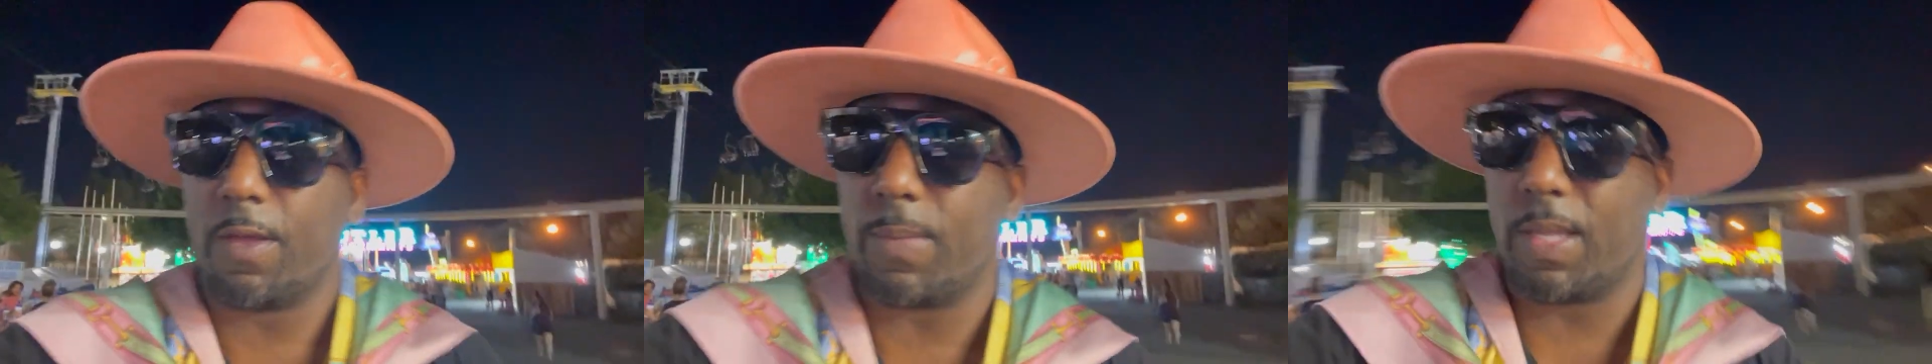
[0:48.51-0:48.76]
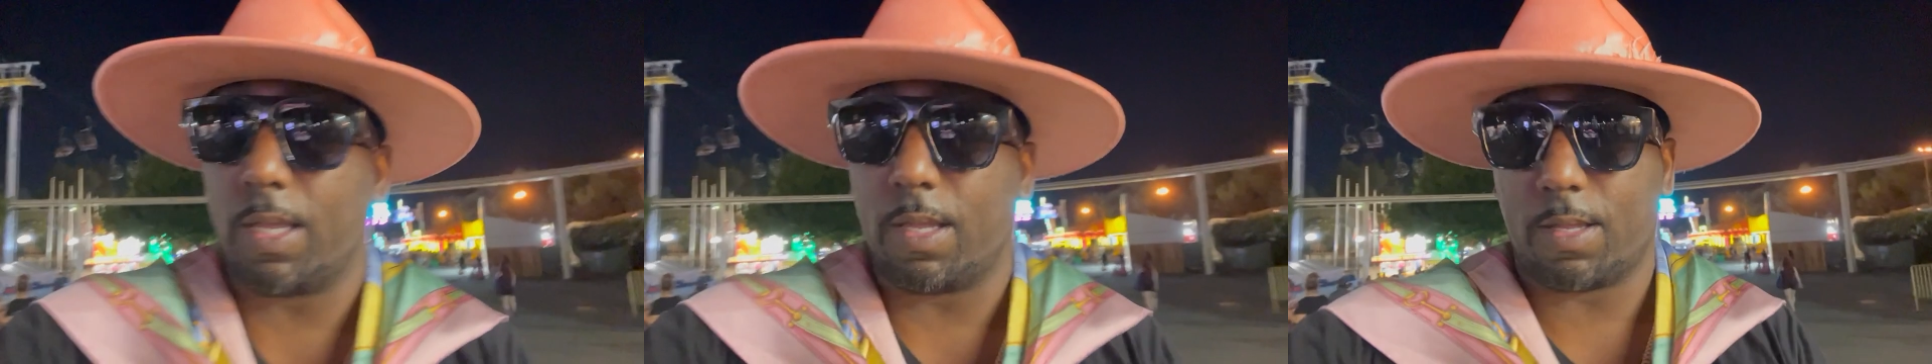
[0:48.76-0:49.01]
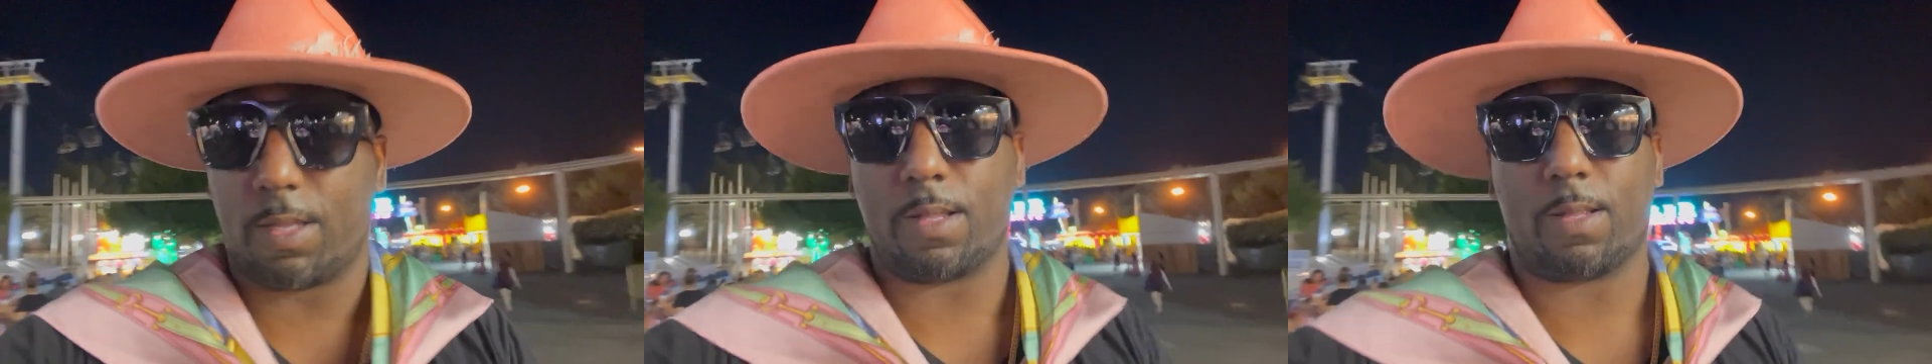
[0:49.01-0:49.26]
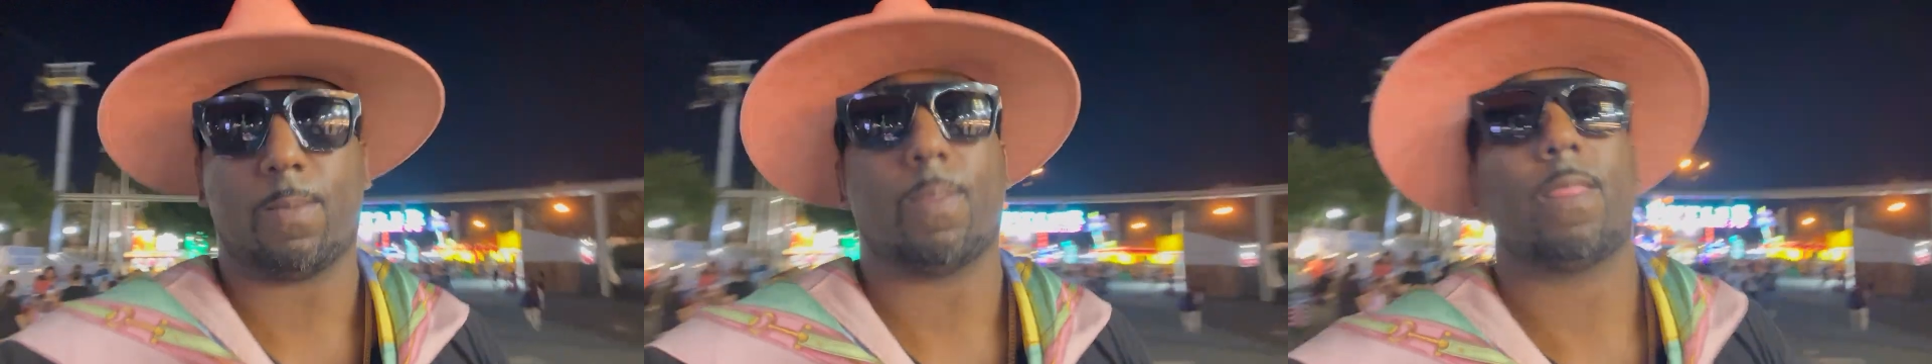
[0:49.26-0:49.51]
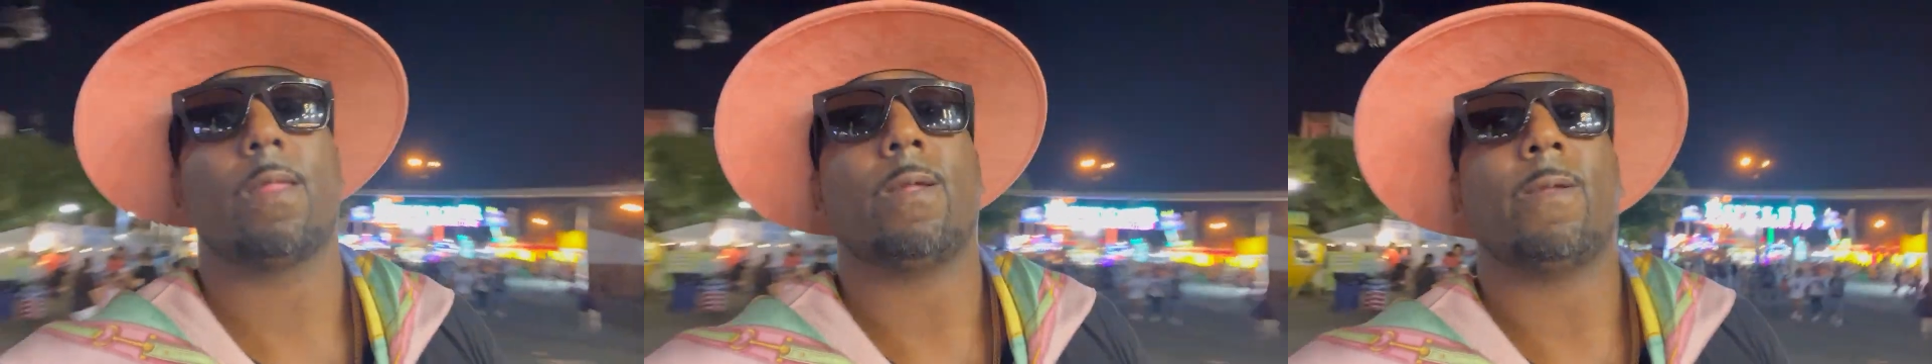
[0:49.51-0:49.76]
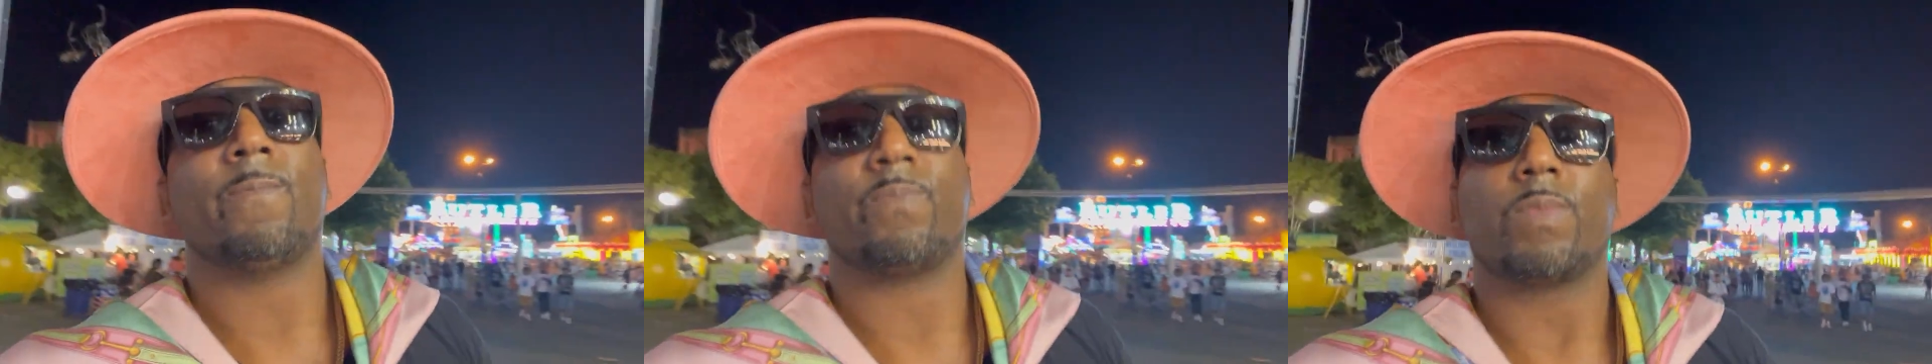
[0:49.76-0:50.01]
me?
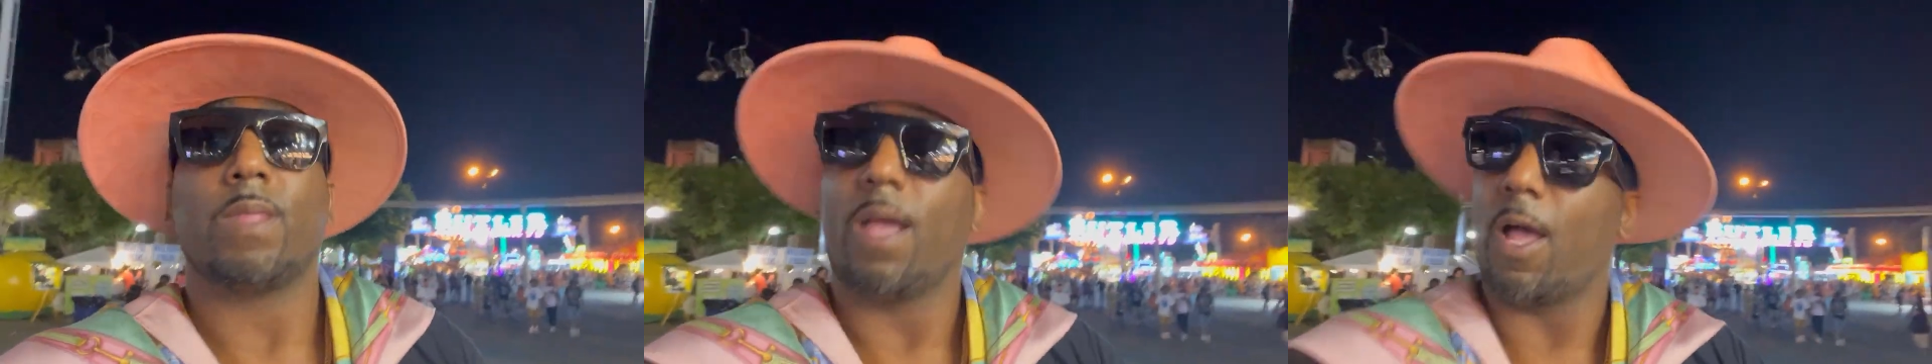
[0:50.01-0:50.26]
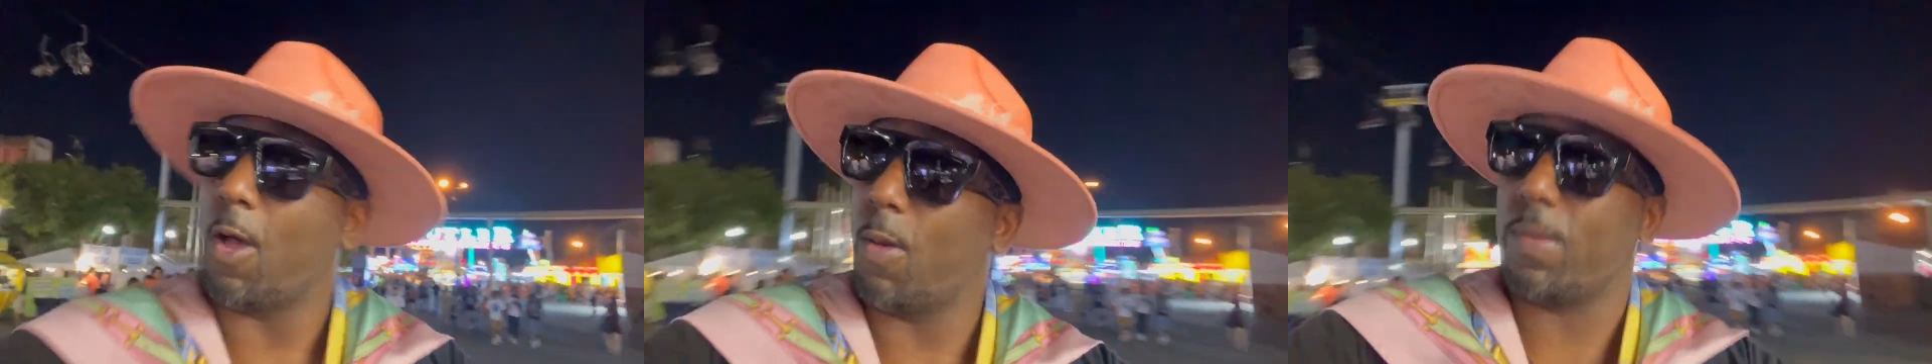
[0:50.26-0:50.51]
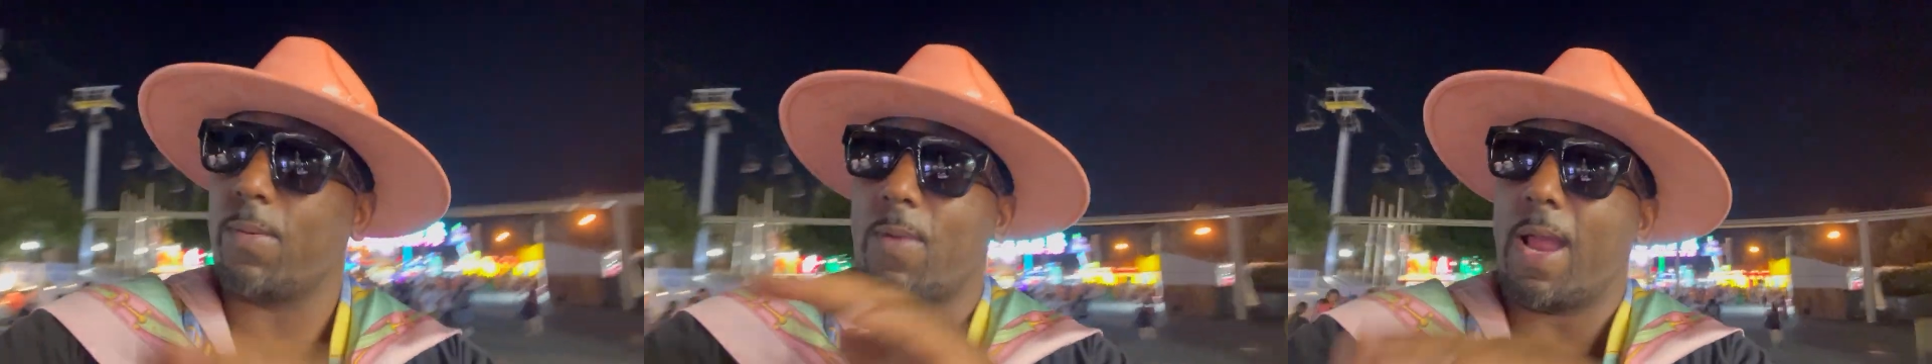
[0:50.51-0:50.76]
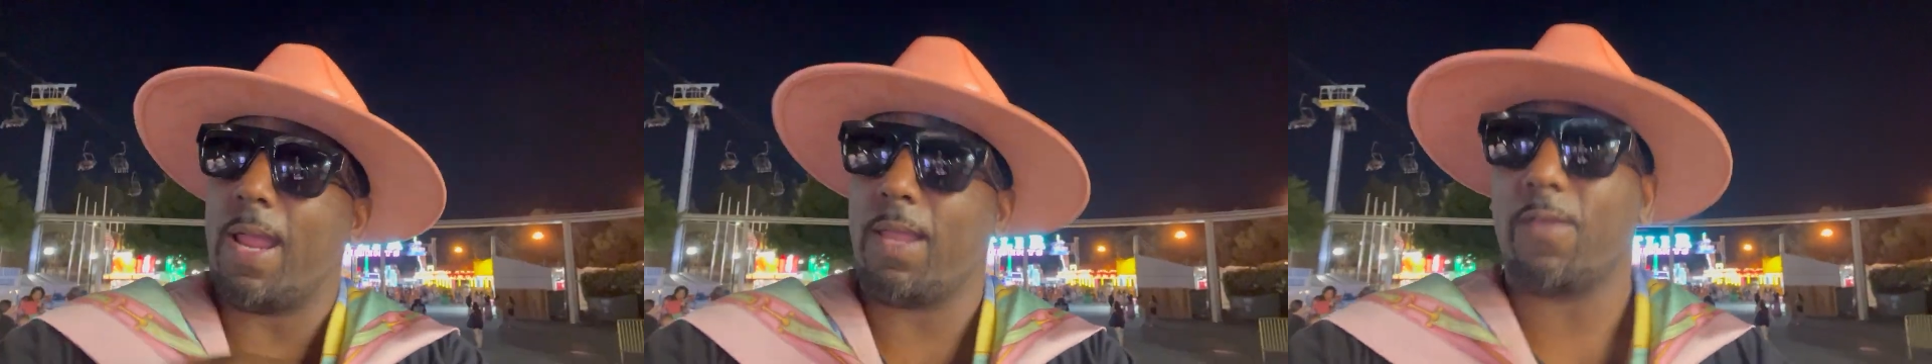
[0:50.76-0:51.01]
Homie, right?